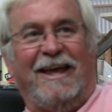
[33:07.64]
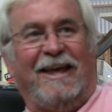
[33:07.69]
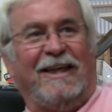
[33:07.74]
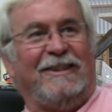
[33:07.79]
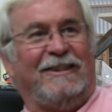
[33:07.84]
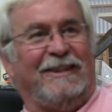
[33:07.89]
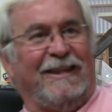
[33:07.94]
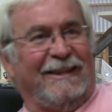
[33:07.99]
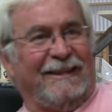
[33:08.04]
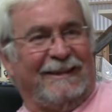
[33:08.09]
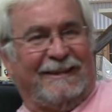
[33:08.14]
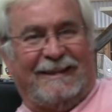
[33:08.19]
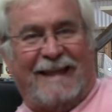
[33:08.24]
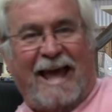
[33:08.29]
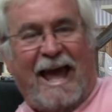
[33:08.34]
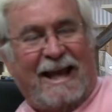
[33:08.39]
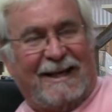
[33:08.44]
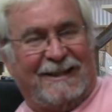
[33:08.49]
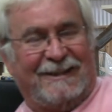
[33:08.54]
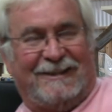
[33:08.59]

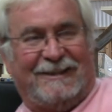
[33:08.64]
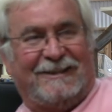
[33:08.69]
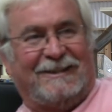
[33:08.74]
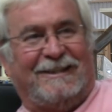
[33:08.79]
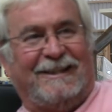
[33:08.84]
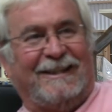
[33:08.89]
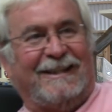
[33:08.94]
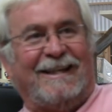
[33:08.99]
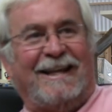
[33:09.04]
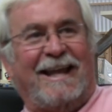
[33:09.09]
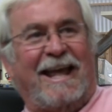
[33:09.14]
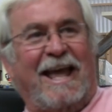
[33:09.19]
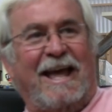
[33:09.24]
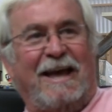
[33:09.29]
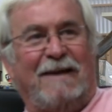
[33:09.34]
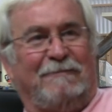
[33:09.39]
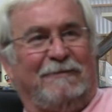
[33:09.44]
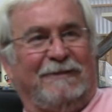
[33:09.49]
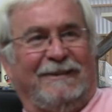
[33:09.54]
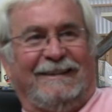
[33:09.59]
That just didn't
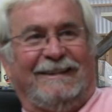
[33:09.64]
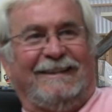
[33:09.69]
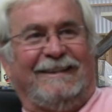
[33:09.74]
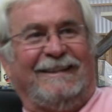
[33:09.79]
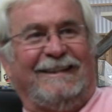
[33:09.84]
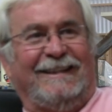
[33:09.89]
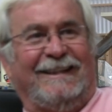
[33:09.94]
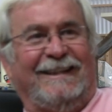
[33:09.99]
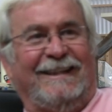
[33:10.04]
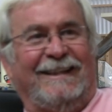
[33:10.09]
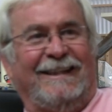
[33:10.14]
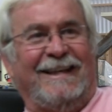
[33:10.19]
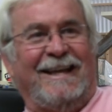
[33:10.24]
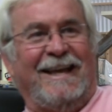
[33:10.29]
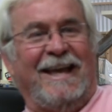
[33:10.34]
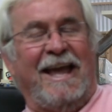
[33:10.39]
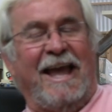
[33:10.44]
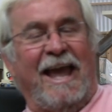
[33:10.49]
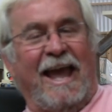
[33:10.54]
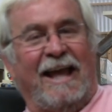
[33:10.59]
happen.
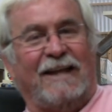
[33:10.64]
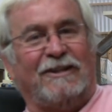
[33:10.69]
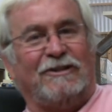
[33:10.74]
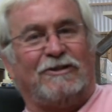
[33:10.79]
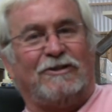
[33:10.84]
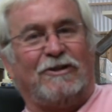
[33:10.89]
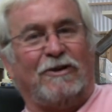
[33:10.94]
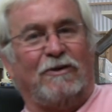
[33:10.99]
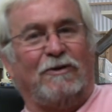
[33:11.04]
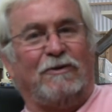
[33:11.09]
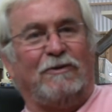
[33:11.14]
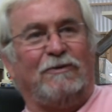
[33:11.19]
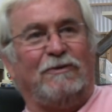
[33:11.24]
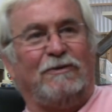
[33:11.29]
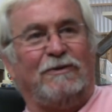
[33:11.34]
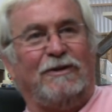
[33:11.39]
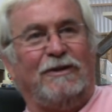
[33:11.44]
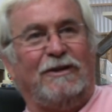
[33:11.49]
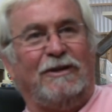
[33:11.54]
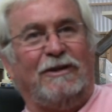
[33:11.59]
And so
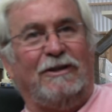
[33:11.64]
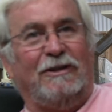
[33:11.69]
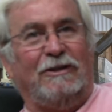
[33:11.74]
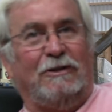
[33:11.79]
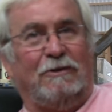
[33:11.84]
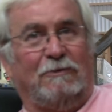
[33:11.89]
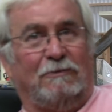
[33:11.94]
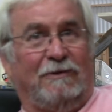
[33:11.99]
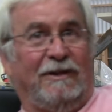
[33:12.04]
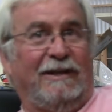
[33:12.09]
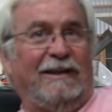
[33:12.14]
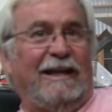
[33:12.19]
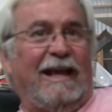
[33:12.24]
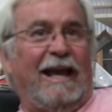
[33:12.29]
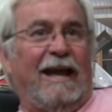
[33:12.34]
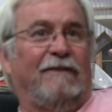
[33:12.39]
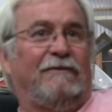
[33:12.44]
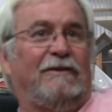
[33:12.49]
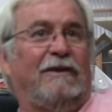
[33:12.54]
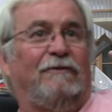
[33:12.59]
you really
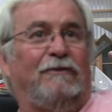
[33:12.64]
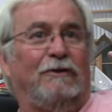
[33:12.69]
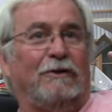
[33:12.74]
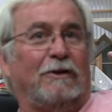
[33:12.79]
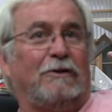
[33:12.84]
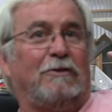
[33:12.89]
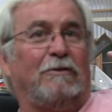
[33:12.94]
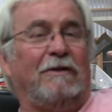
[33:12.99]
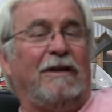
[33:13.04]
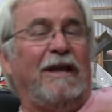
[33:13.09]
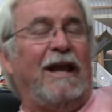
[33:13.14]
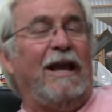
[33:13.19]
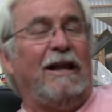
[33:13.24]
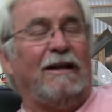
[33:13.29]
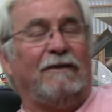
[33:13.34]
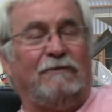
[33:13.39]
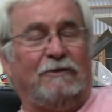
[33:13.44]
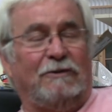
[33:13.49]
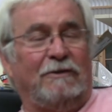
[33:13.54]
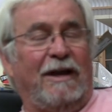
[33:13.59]
have to, if you're
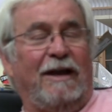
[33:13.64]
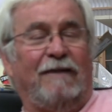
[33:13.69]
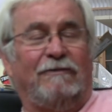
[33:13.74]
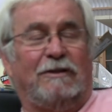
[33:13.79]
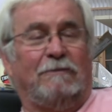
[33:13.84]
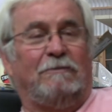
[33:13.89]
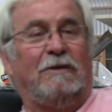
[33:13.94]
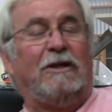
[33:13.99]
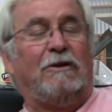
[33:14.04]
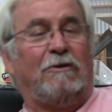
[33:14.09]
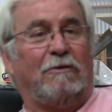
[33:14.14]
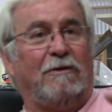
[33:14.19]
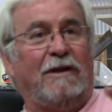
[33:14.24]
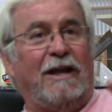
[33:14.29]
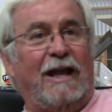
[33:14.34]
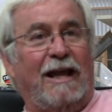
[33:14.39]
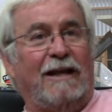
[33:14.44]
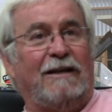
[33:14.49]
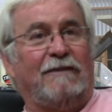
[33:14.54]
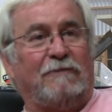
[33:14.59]
creative, you have to be
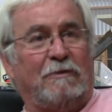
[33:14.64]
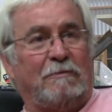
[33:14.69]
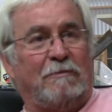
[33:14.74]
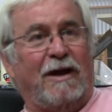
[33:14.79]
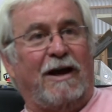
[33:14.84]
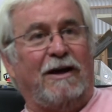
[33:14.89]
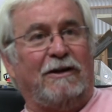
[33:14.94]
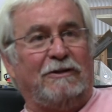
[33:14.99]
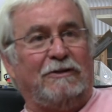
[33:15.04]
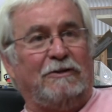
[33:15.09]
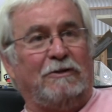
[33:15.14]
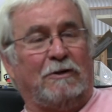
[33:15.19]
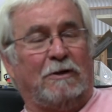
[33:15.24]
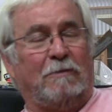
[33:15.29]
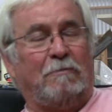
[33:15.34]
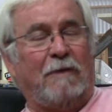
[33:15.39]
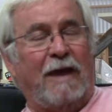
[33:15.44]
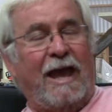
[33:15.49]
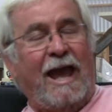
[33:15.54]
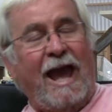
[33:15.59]
creative about
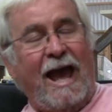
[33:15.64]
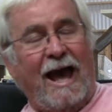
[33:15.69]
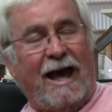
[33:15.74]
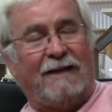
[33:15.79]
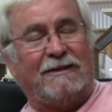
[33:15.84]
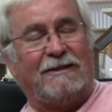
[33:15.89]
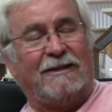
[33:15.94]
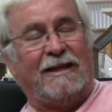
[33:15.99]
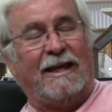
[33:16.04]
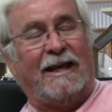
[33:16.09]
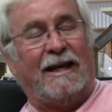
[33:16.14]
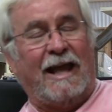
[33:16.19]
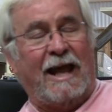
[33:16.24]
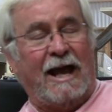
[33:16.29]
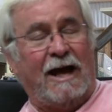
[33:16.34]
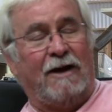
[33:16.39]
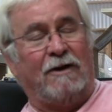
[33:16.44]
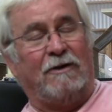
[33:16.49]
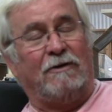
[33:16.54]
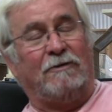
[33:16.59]
your path and
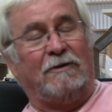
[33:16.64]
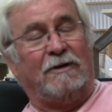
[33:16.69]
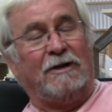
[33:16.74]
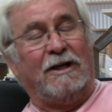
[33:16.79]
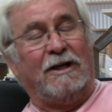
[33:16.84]
how